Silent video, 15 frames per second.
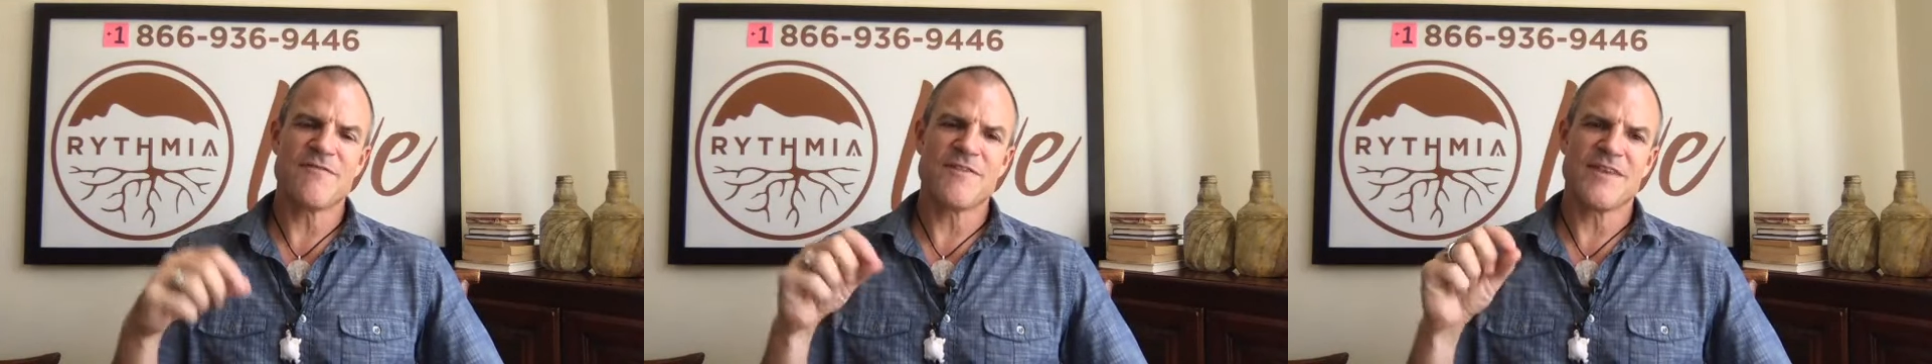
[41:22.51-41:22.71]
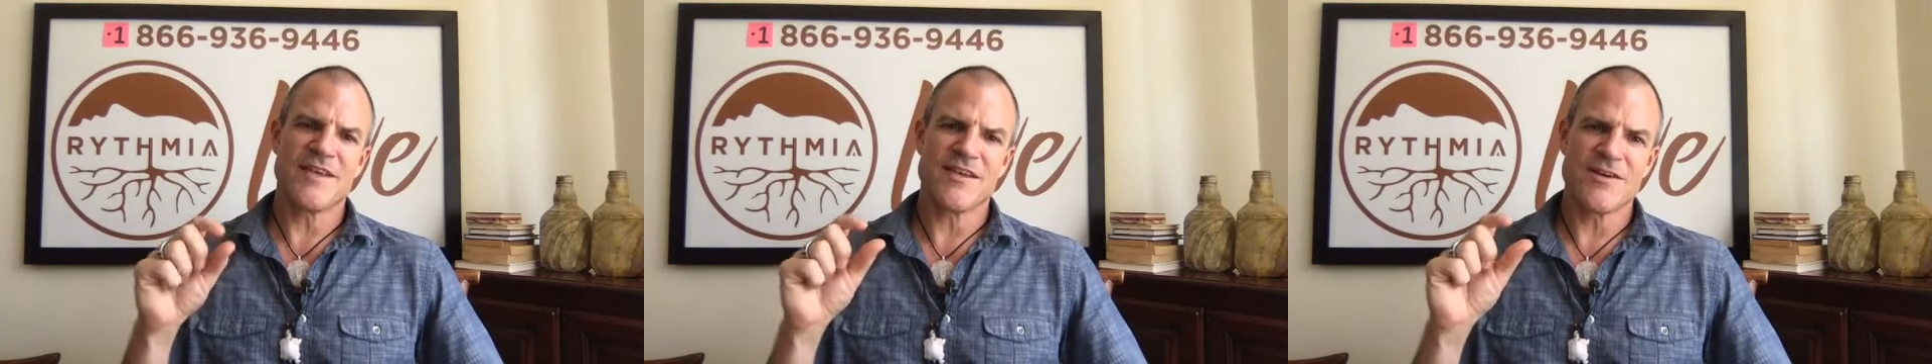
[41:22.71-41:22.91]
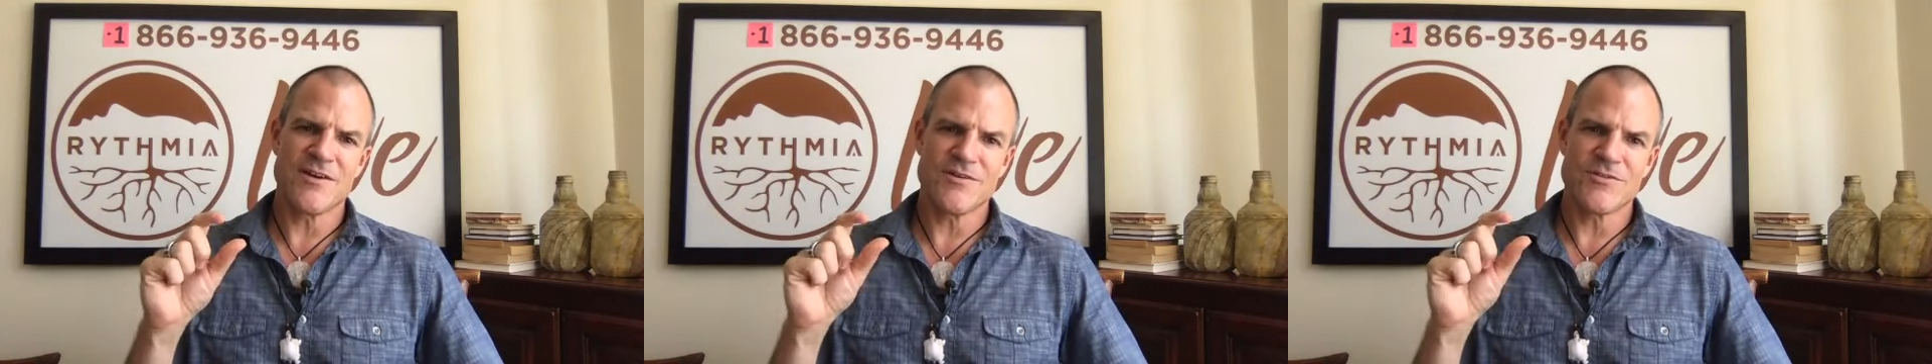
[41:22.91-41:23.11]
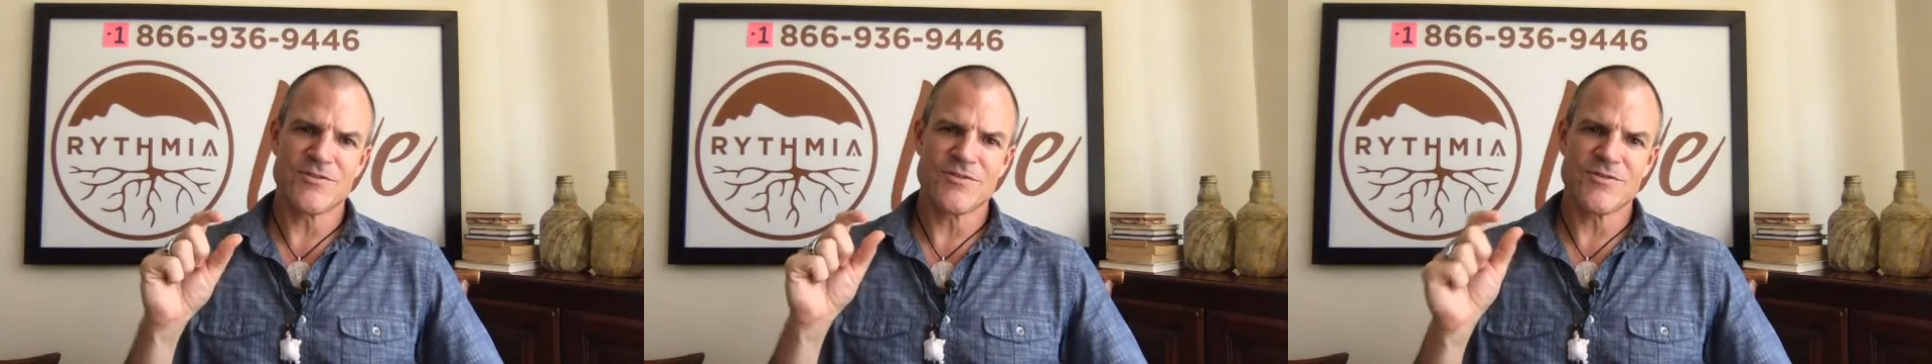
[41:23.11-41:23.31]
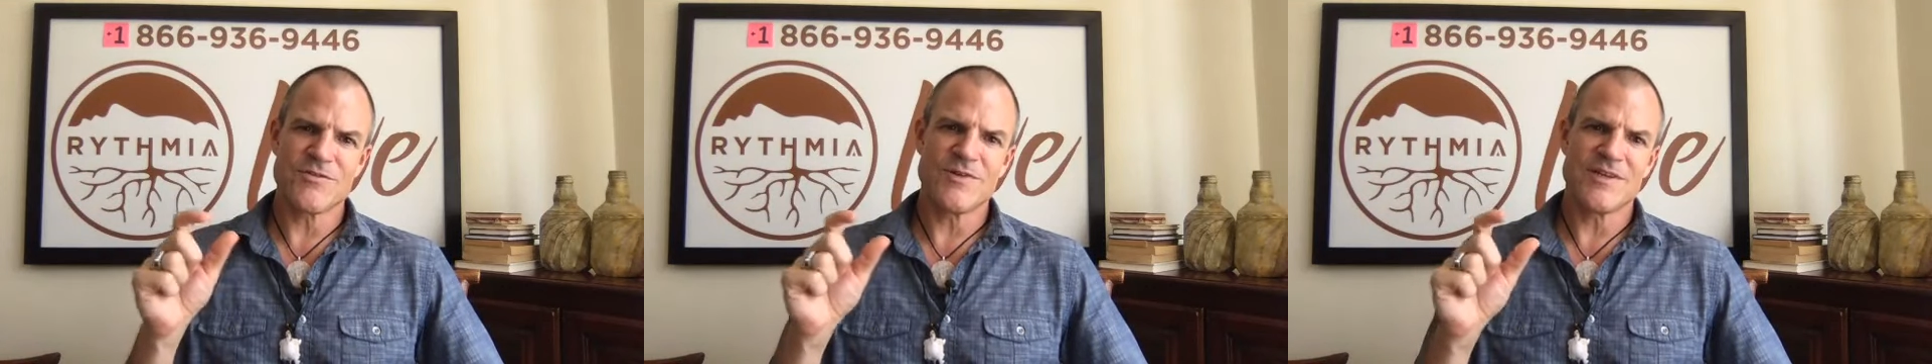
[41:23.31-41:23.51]
and then go
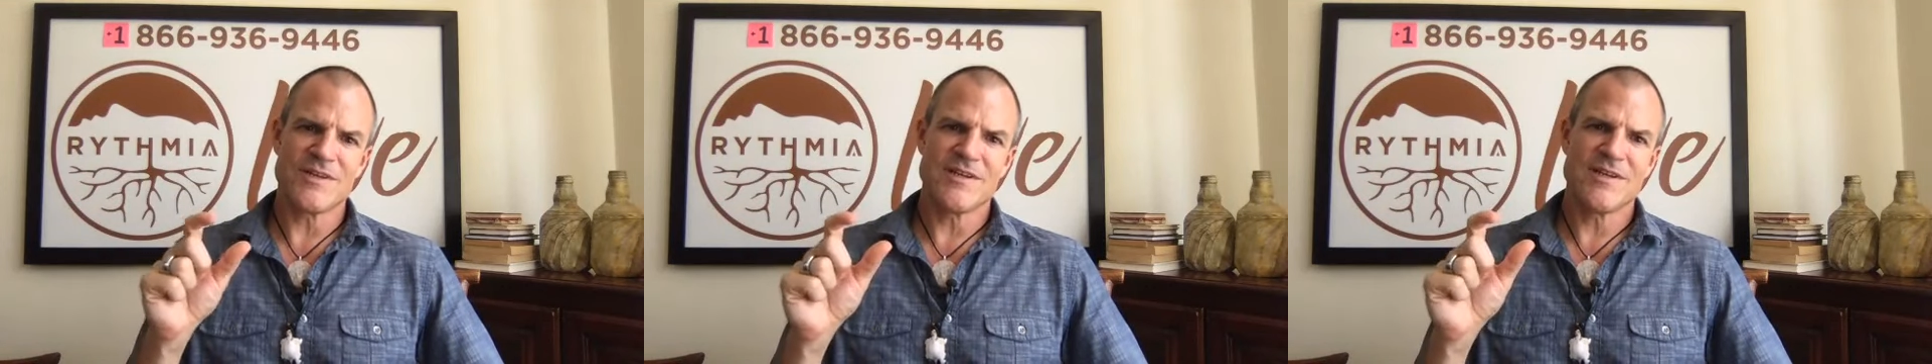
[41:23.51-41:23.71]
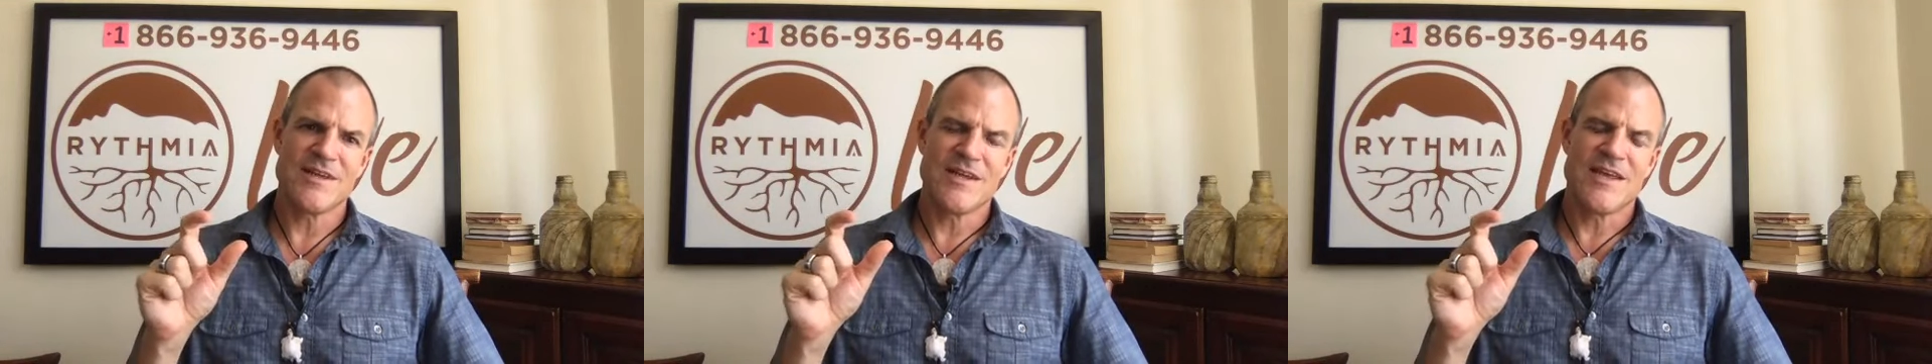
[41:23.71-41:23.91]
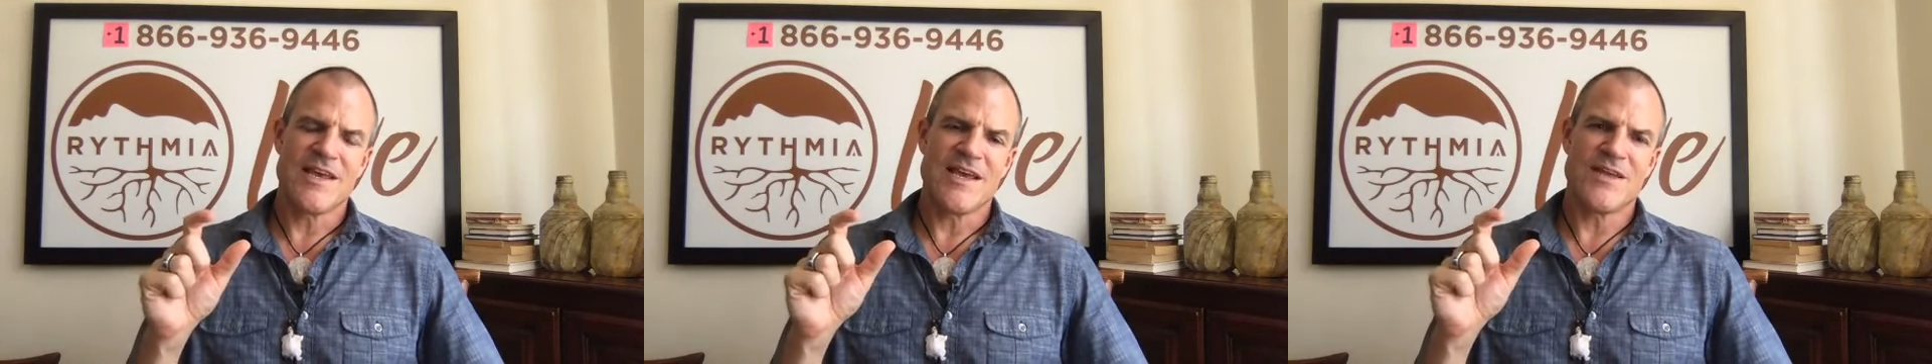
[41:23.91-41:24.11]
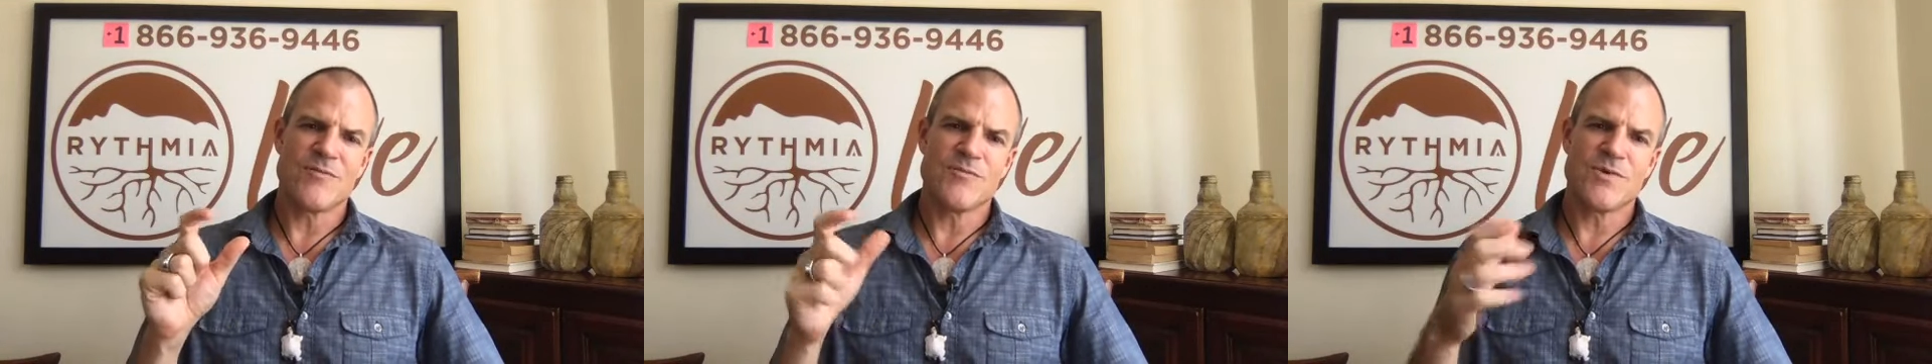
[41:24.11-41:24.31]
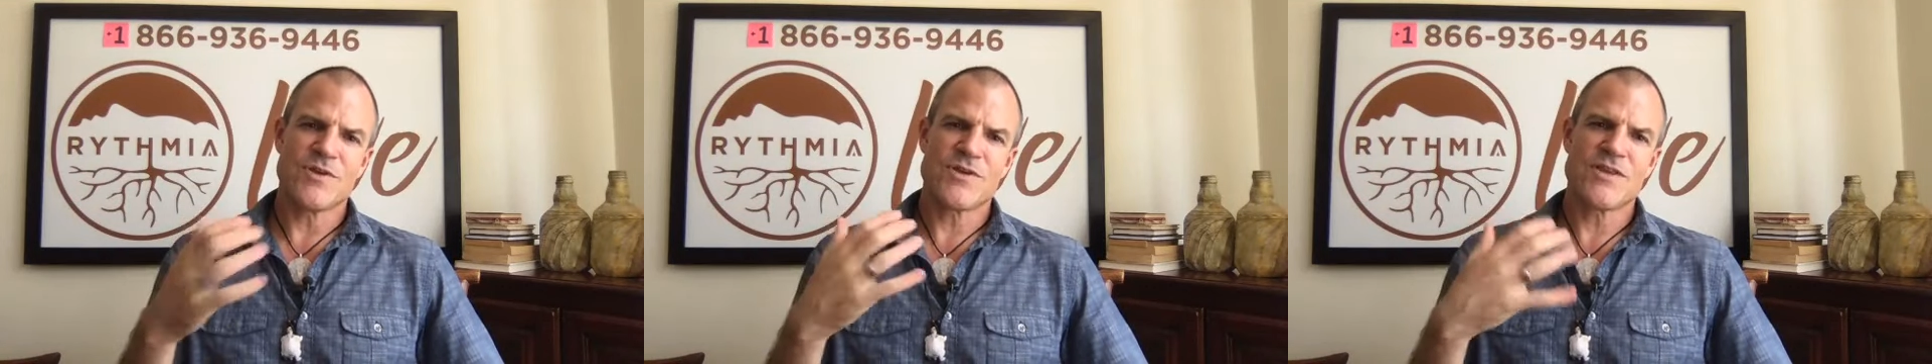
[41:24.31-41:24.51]
through and
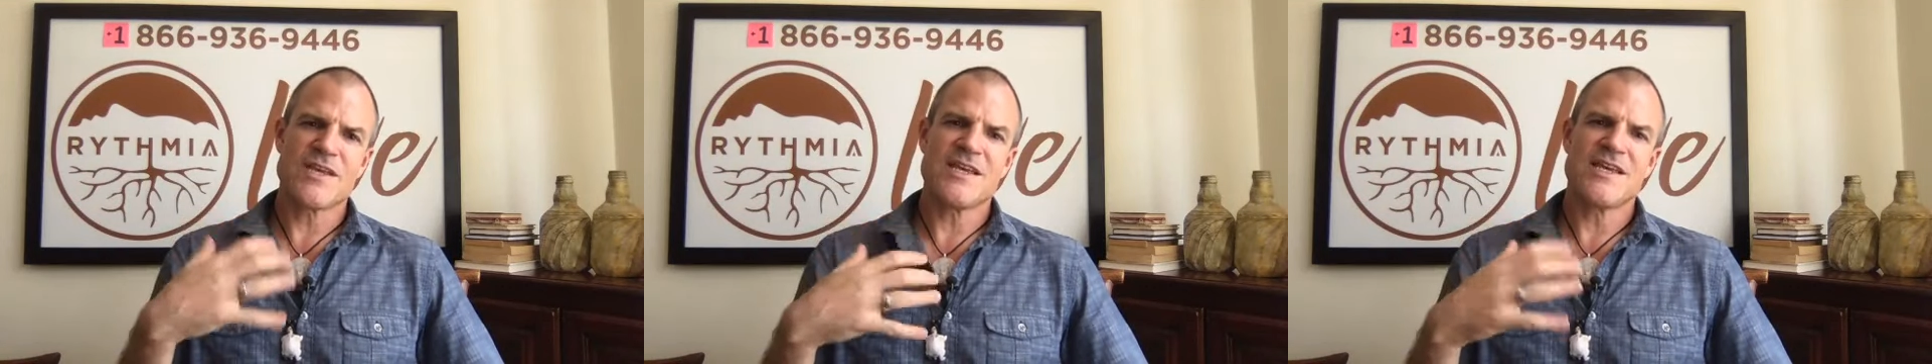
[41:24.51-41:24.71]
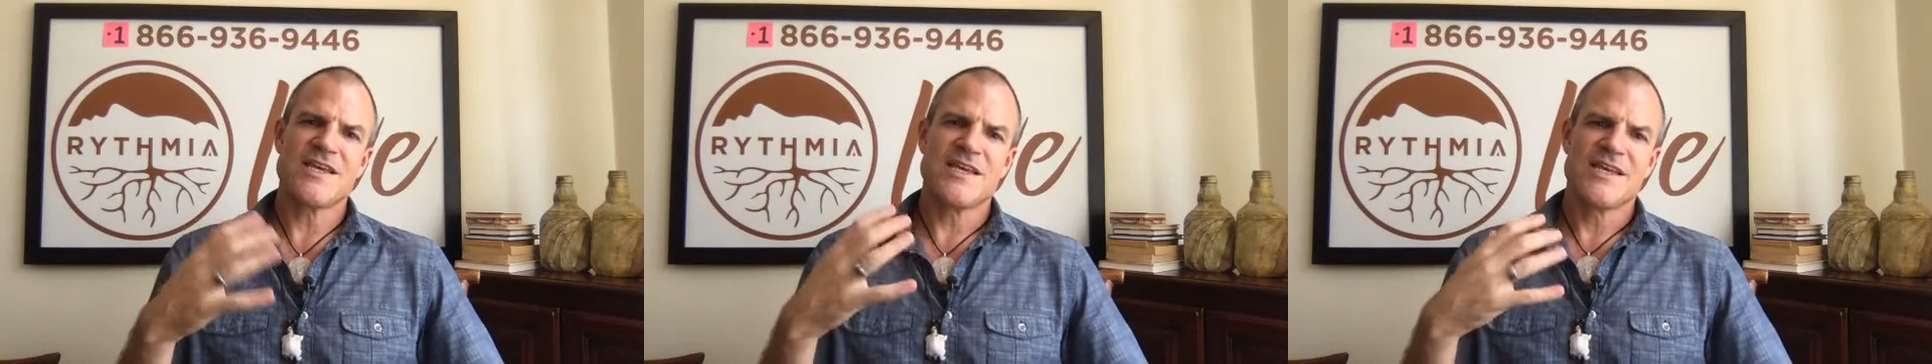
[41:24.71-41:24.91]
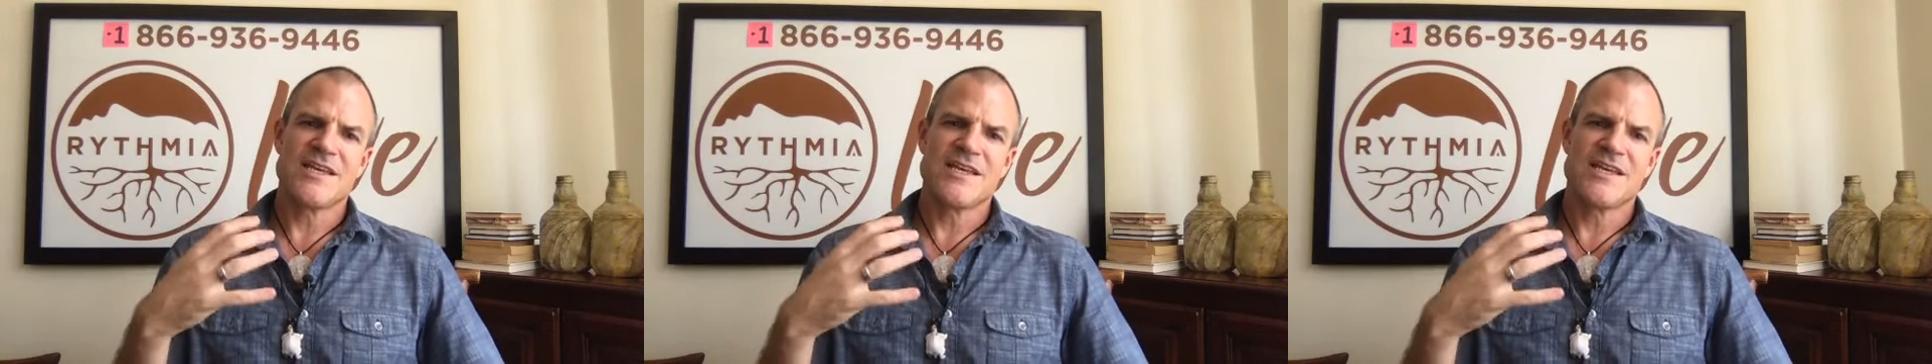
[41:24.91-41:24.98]
really